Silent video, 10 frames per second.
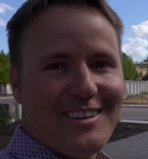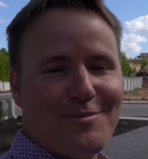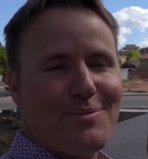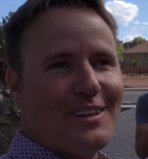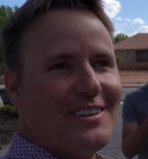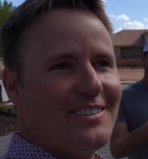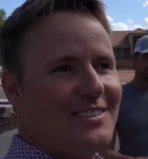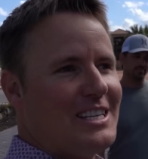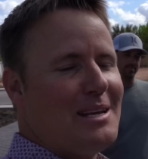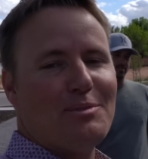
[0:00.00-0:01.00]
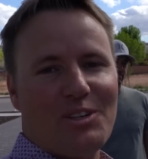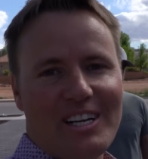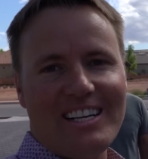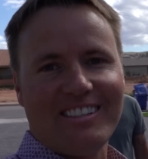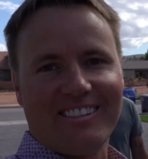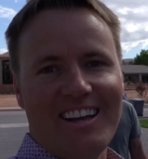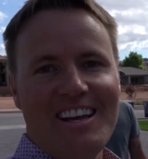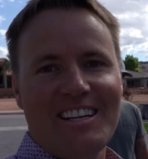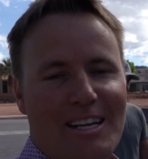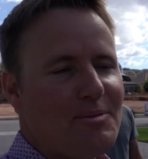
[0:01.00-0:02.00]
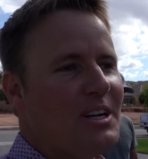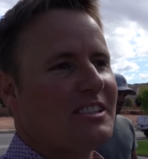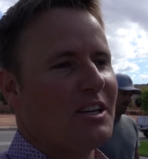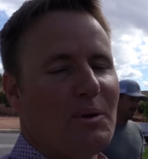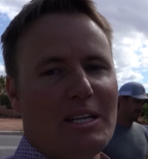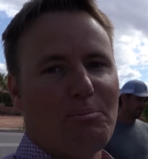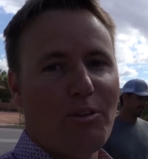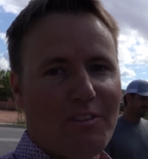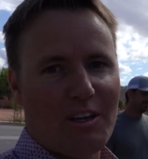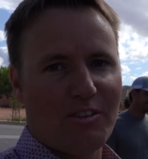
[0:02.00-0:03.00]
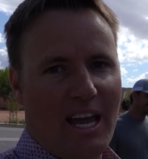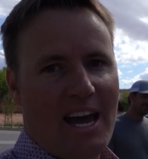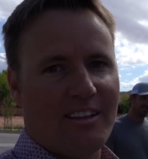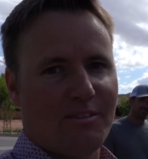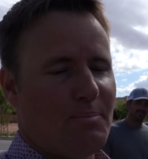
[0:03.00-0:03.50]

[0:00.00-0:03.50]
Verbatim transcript: The, the Team Trees. Team Trees, so we did both of those at his